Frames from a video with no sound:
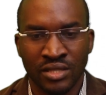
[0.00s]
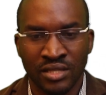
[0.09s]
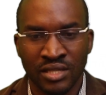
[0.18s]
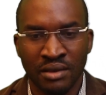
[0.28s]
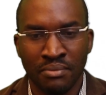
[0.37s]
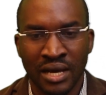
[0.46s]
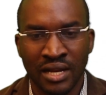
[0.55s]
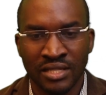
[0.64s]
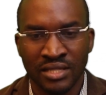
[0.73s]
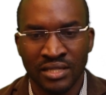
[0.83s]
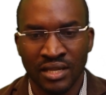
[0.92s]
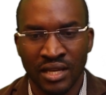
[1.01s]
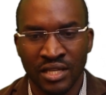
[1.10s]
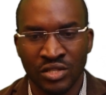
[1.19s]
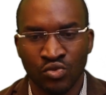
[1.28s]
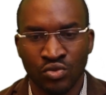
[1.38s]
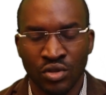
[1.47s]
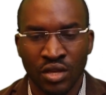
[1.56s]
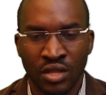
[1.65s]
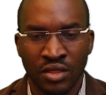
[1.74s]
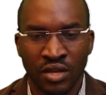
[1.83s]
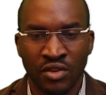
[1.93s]
the same balance as
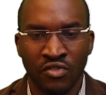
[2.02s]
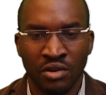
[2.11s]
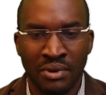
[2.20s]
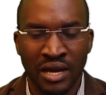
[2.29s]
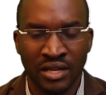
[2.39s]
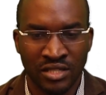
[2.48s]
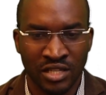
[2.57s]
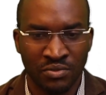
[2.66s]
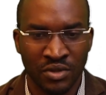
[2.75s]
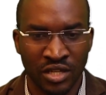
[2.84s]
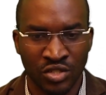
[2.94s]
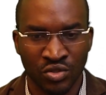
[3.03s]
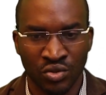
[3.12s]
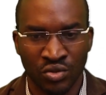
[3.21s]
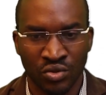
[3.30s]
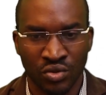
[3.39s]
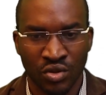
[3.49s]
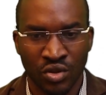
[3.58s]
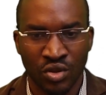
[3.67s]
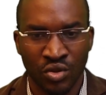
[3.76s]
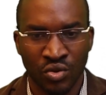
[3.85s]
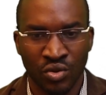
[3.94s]
the given bank statement that
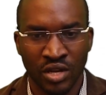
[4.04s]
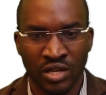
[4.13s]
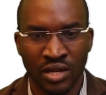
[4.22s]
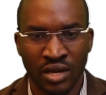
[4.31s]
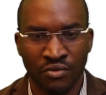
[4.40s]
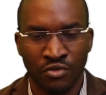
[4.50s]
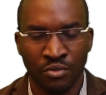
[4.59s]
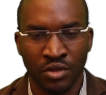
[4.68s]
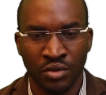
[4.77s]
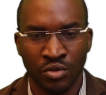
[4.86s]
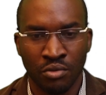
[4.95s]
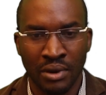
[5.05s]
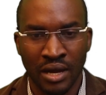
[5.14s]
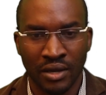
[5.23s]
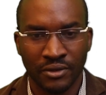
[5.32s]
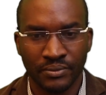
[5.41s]
you had from your bank.